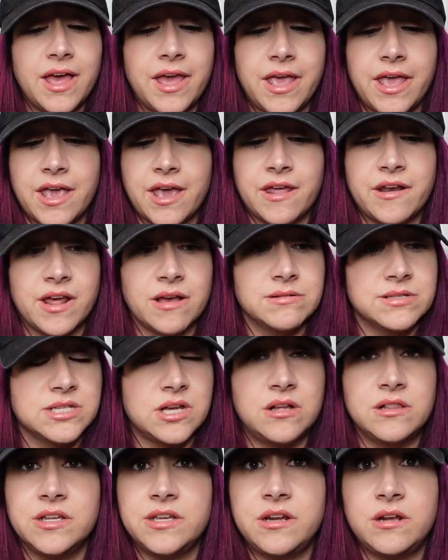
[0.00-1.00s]
and I was
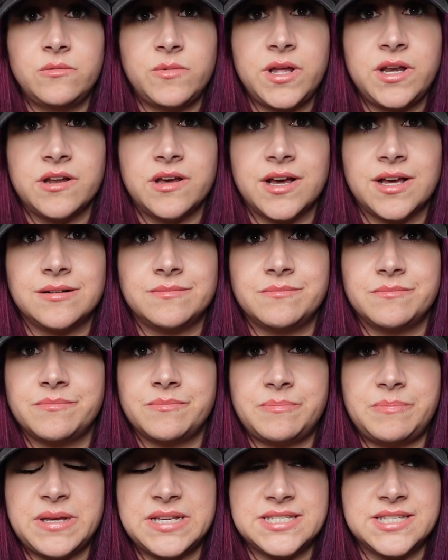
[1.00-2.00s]
all in on Whatnot,
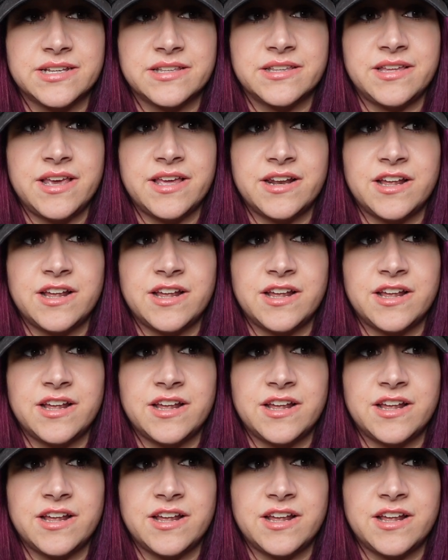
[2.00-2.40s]
basically.